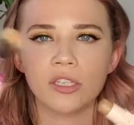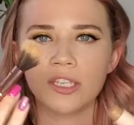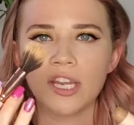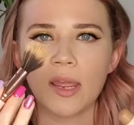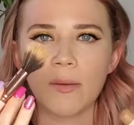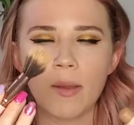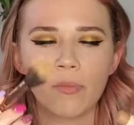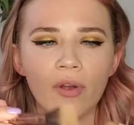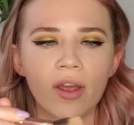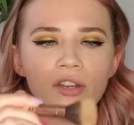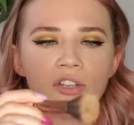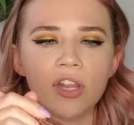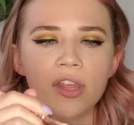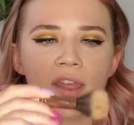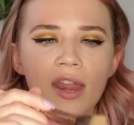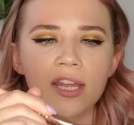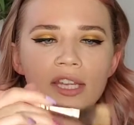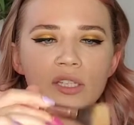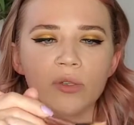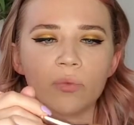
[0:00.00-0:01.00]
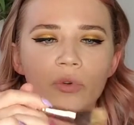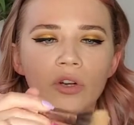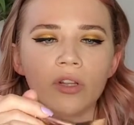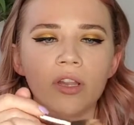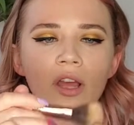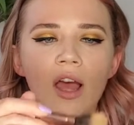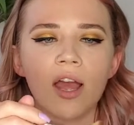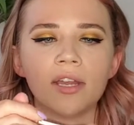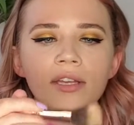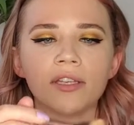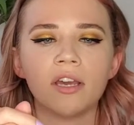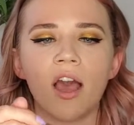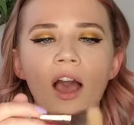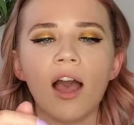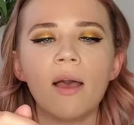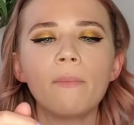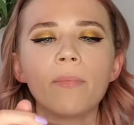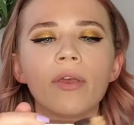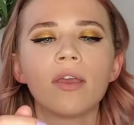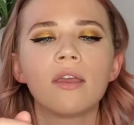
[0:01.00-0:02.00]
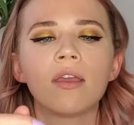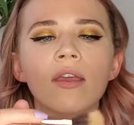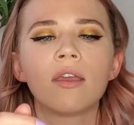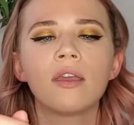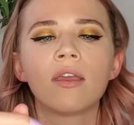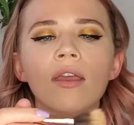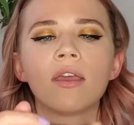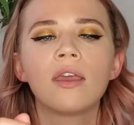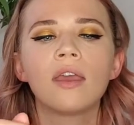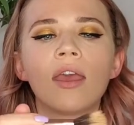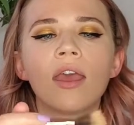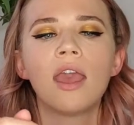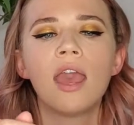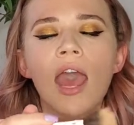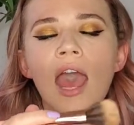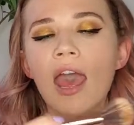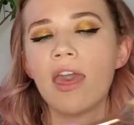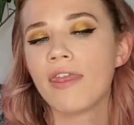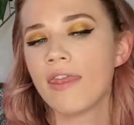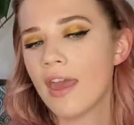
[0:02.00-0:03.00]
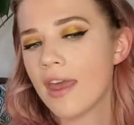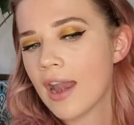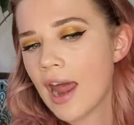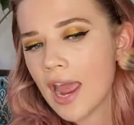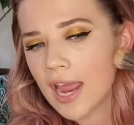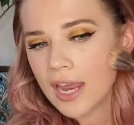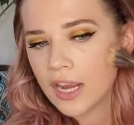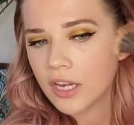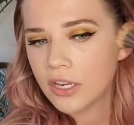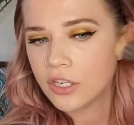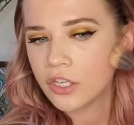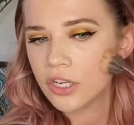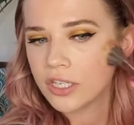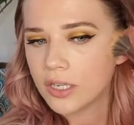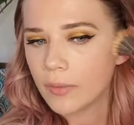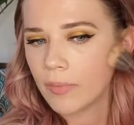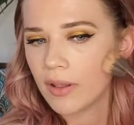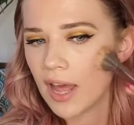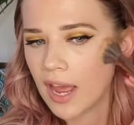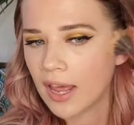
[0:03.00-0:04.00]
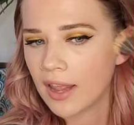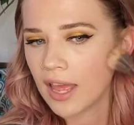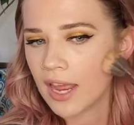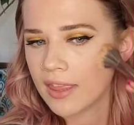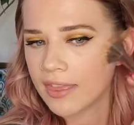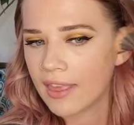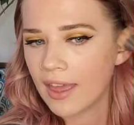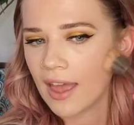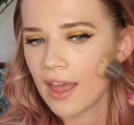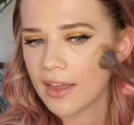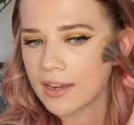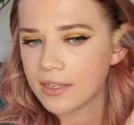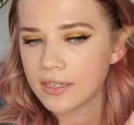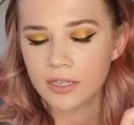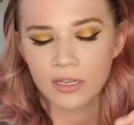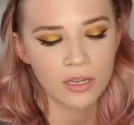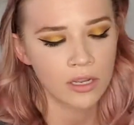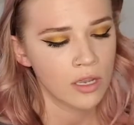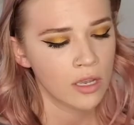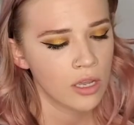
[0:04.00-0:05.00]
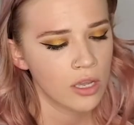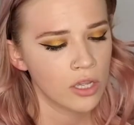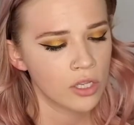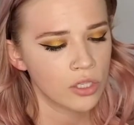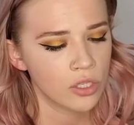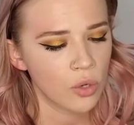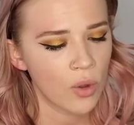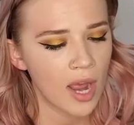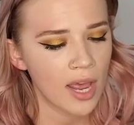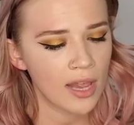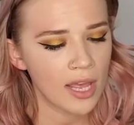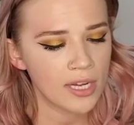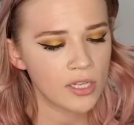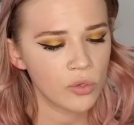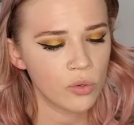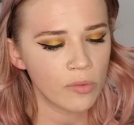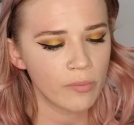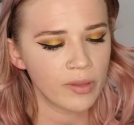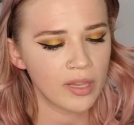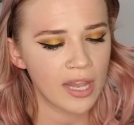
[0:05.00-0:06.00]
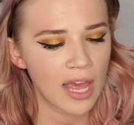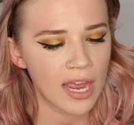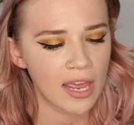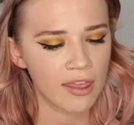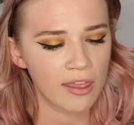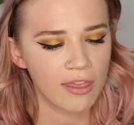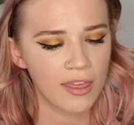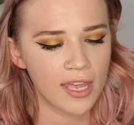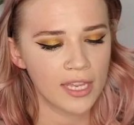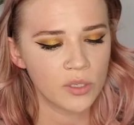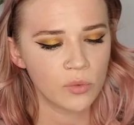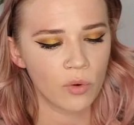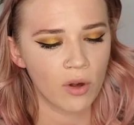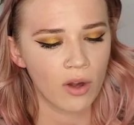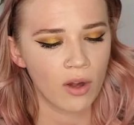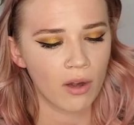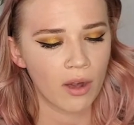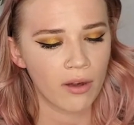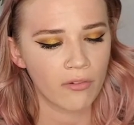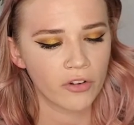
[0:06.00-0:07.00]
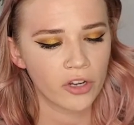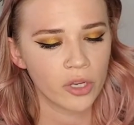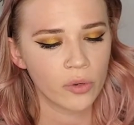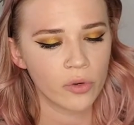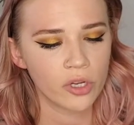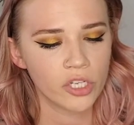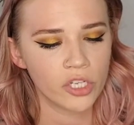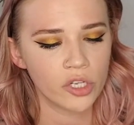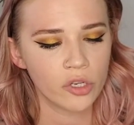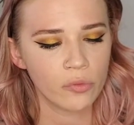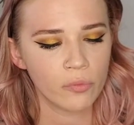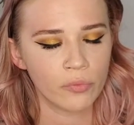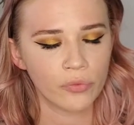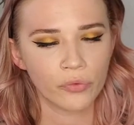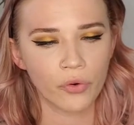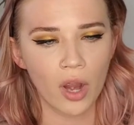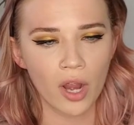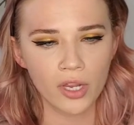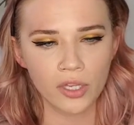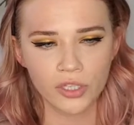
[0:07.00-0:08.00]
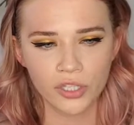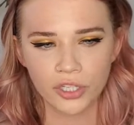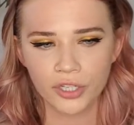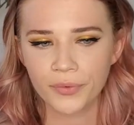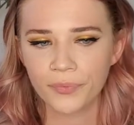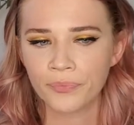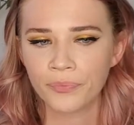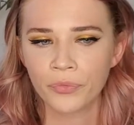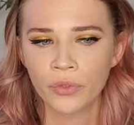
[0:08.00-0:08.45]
take my brush and then I swirl it on top, and then I can just apply it like that. So I like to apply this wherever you would do bronzer,